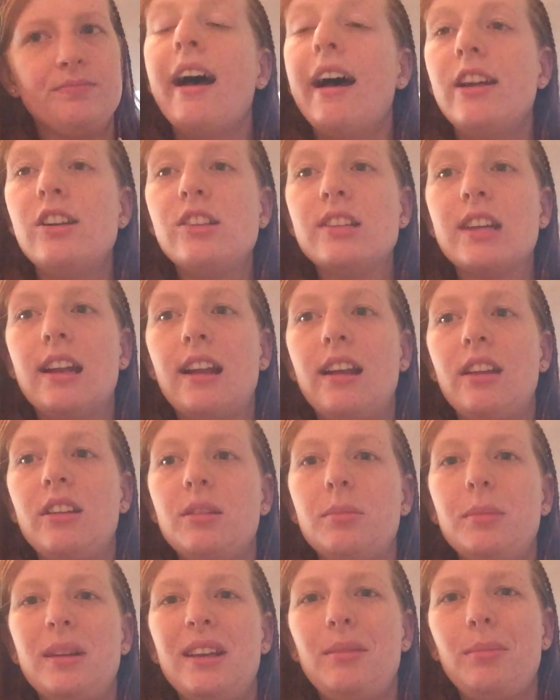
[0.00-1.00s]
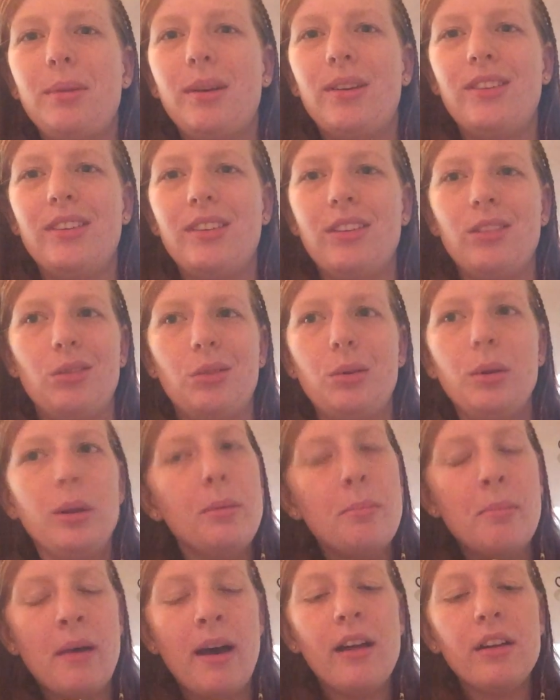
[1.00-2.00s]
I just kind of estimate because it doesn't
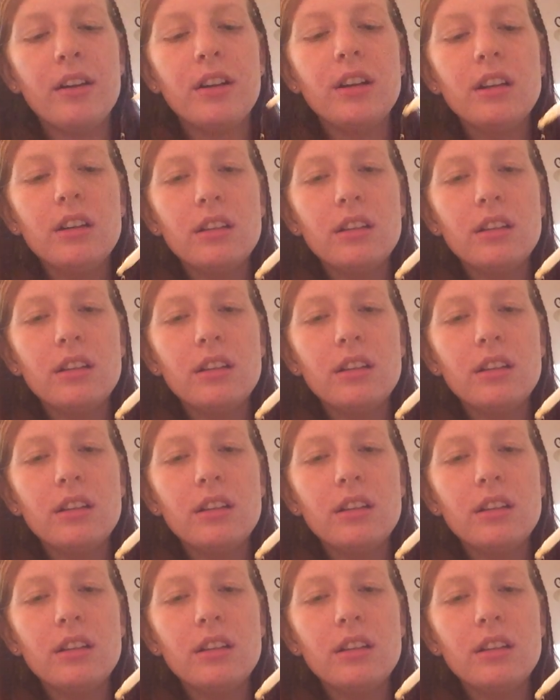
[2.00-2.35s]
really matter